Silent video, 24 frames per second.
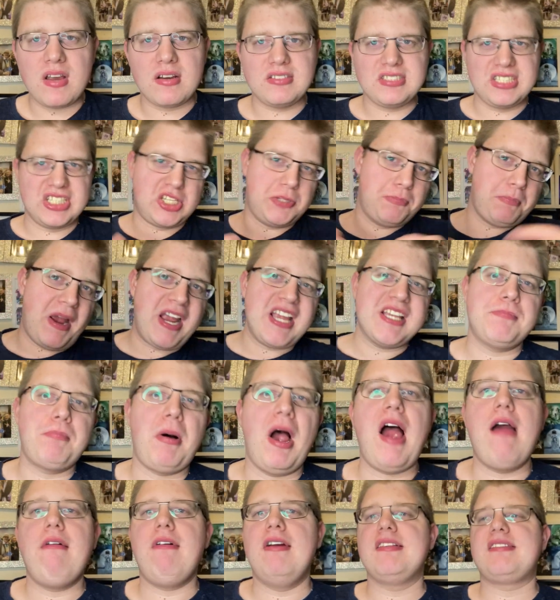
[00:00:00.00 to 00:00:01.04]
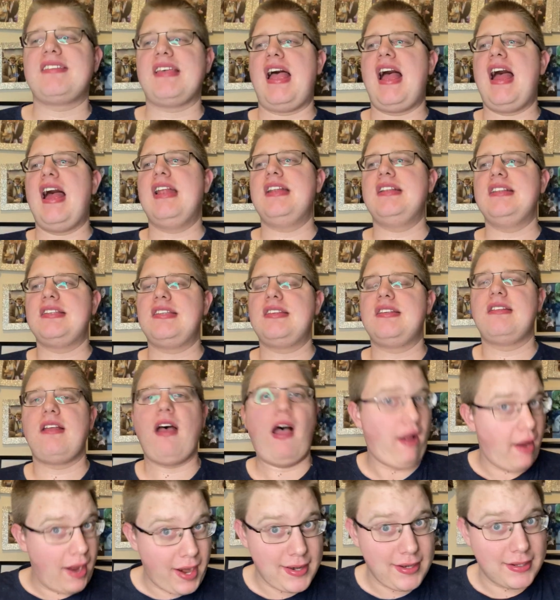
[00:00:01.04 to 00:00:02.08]
the Space Pirates and the
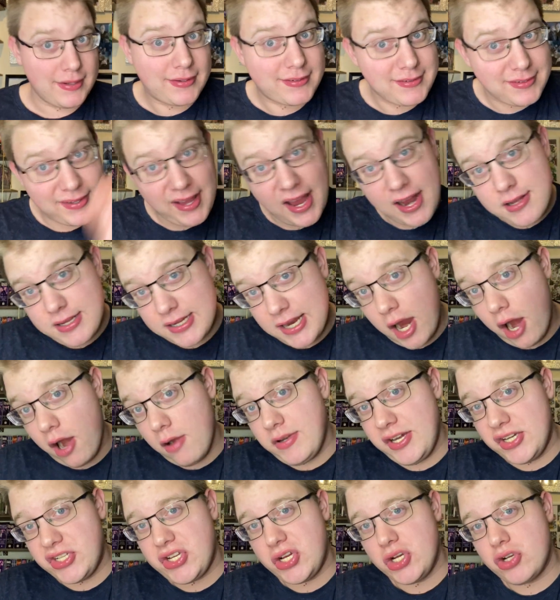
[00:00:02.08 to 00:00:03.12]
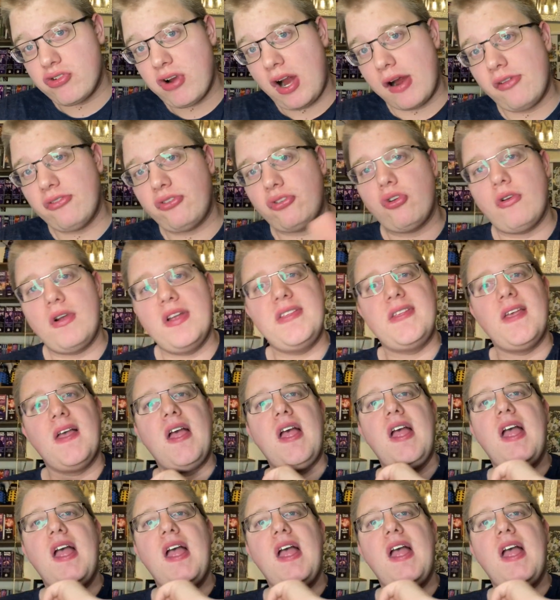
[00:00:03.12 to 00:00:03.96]
Highlands, because they are the only two Troughton stories